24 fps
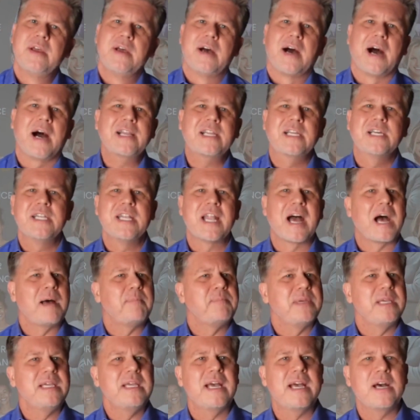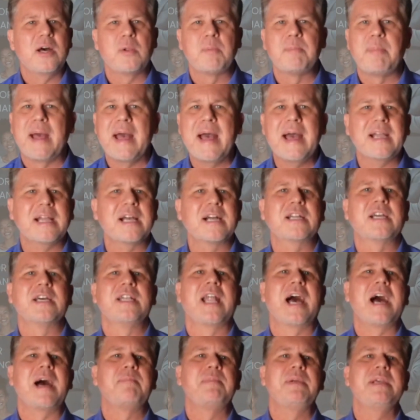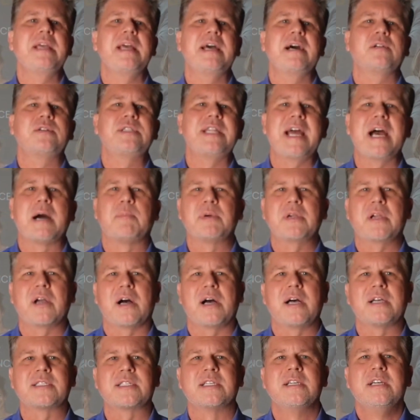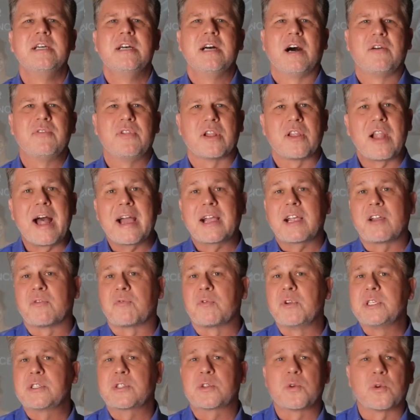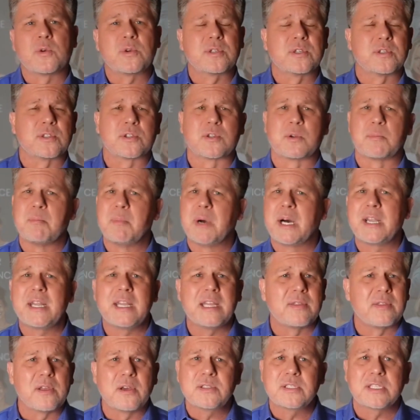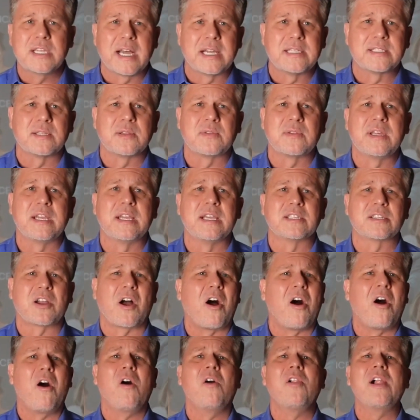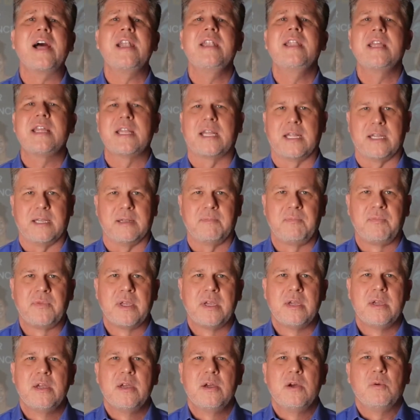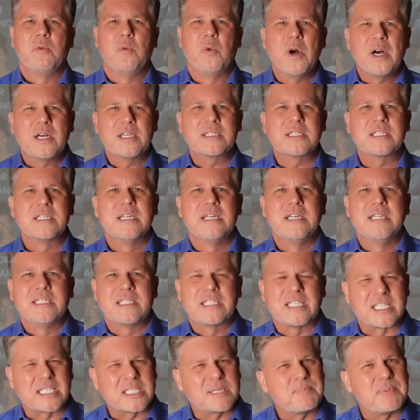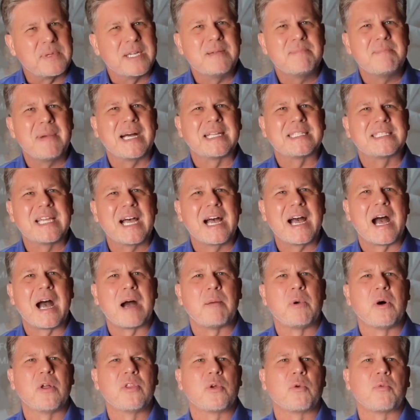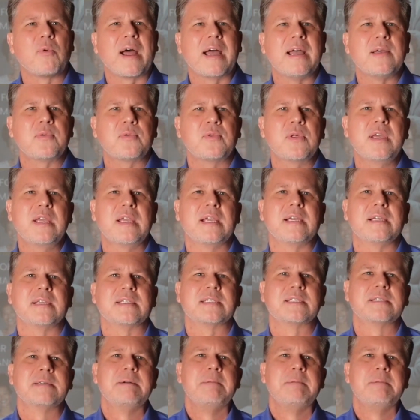I could not be held back. I could not be held down because of the lack of resources or money and those kinds of things. All I needed was to spend my time on the right things.